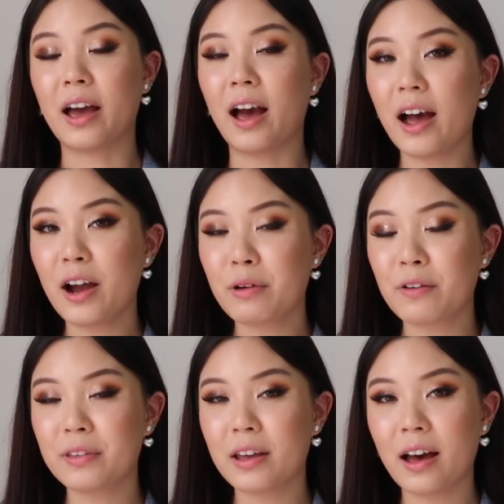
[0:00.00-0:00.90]
that are
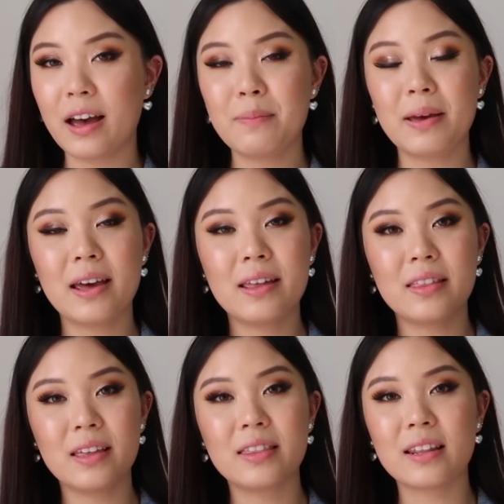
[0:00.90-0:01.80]
worth the hype.
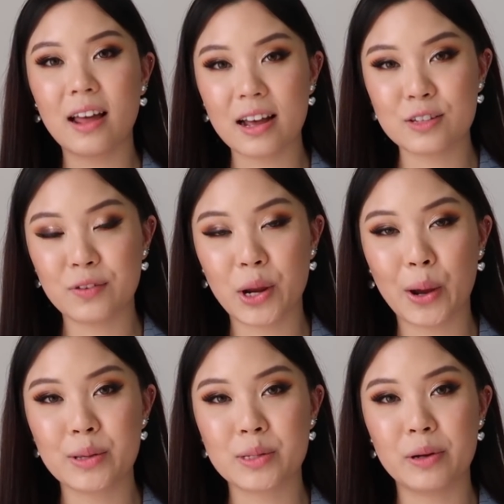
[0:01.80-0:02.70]
And then the last
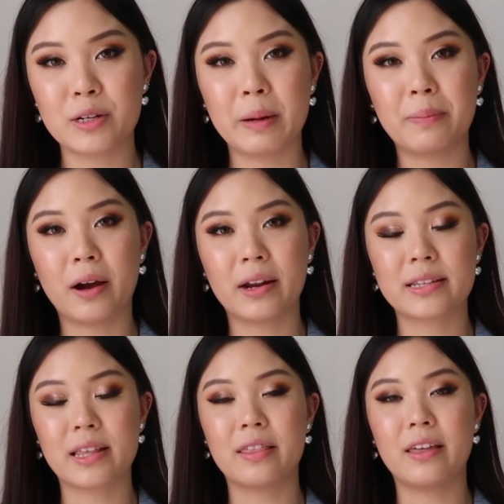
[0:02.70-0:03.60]
video is going to be
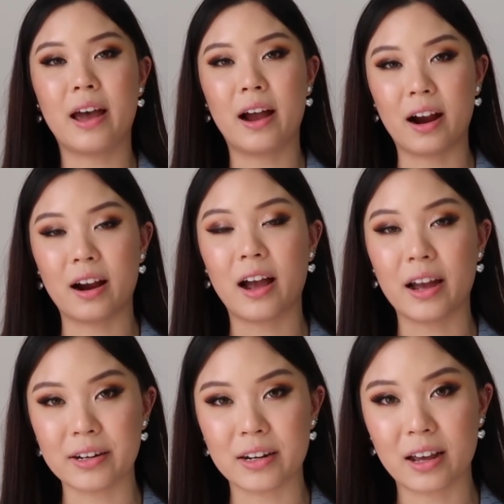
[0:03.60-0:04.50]
products that are
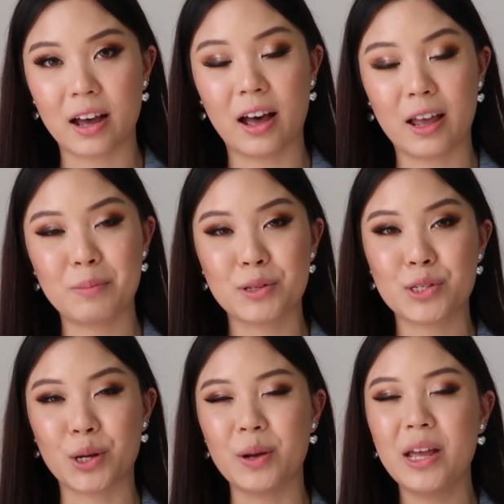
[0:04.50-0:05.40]
underhyped.
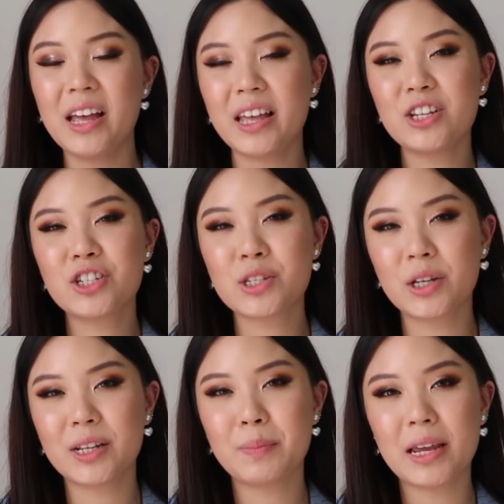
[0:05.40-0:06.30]
So it's just
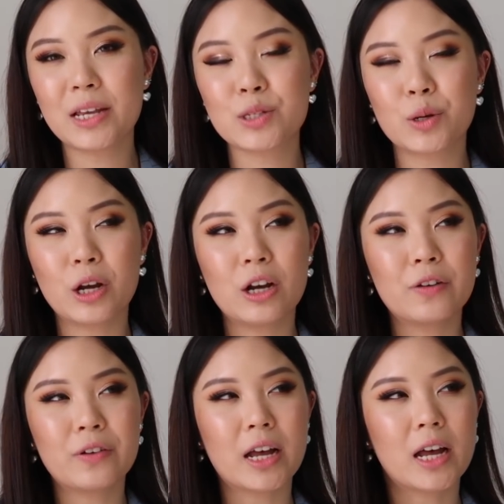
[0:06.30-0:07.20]
going to be a sort
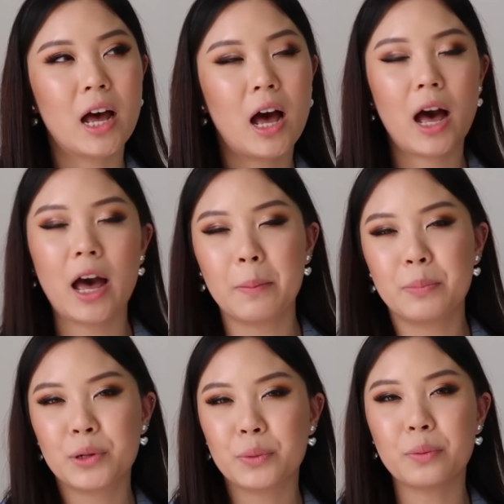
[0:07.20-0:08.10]
of a
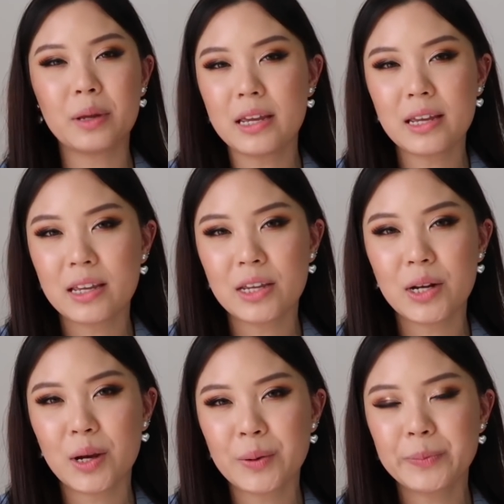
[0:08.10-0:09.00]
hyped week,
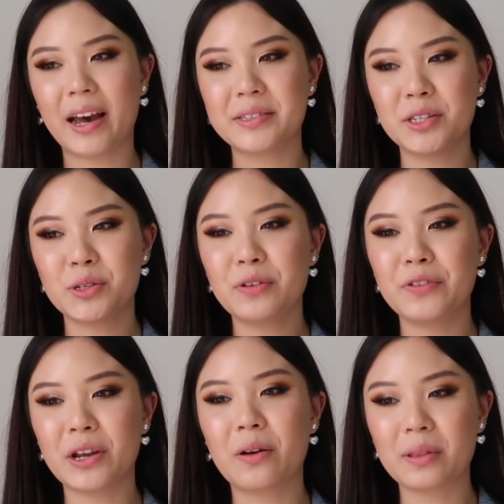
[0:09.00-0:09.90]
you know? I did do a
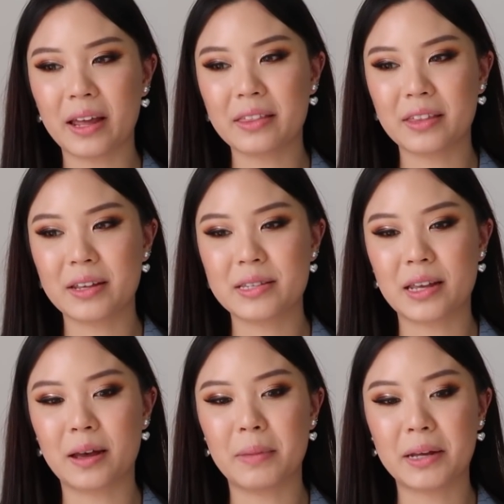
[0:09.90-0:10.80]
video like this
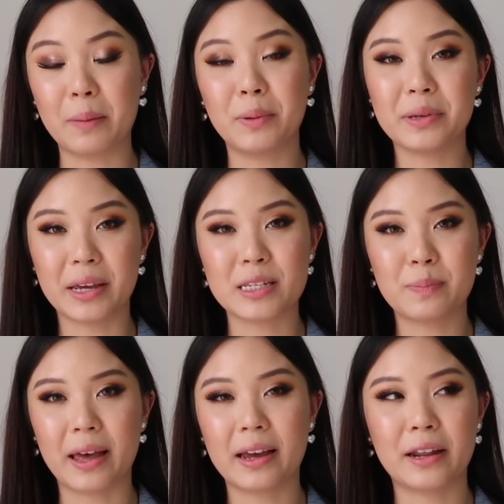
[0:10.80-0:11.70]
um, a couple years
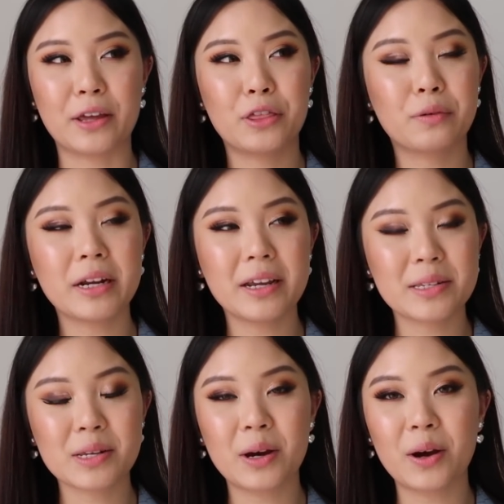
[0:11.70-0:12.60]
back, like three
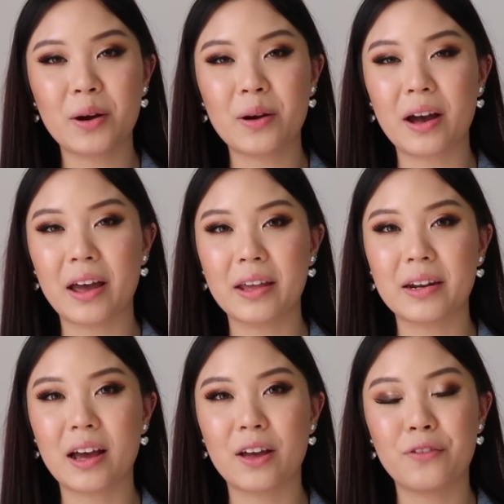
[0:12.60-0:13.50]
years ago,
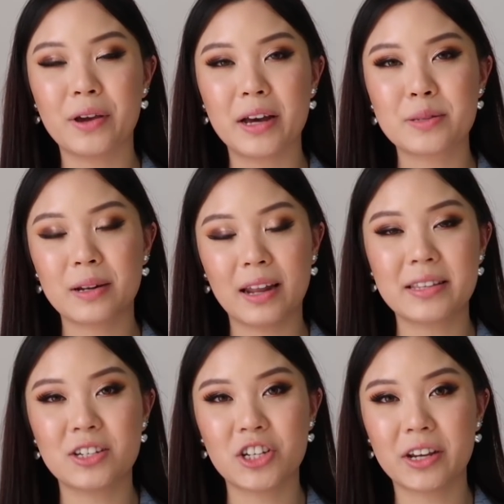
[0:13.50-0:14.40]
and if you guys would
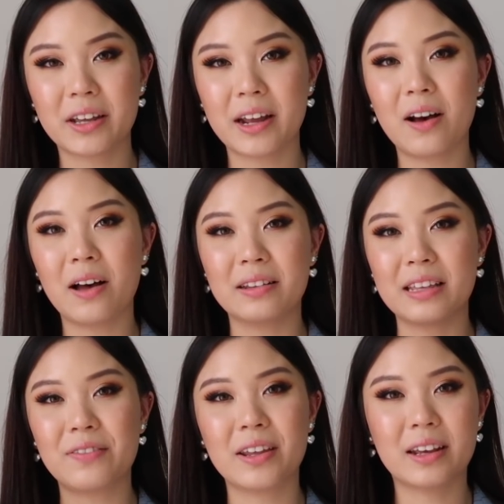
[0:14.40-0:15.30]
like to check it out, I'll
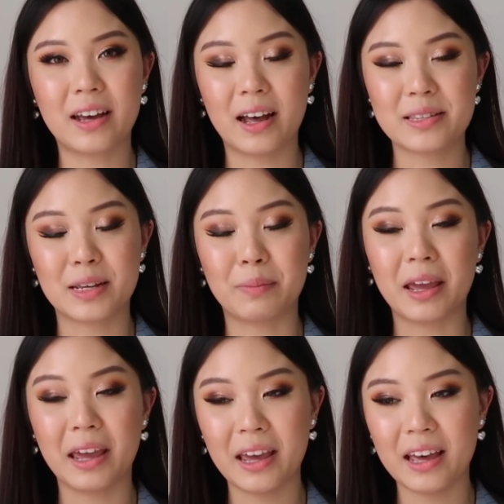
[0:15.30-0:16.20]
leave it in a card
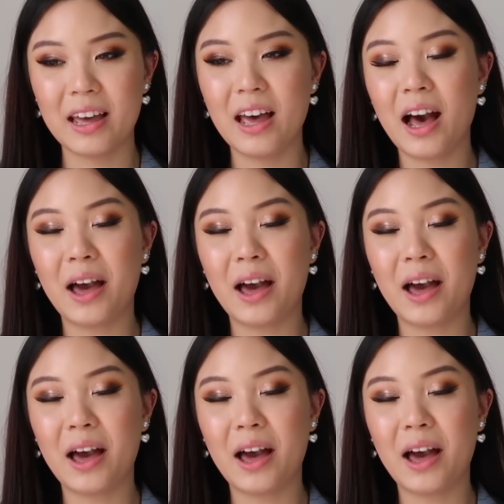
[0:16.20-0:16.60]
somewhere here.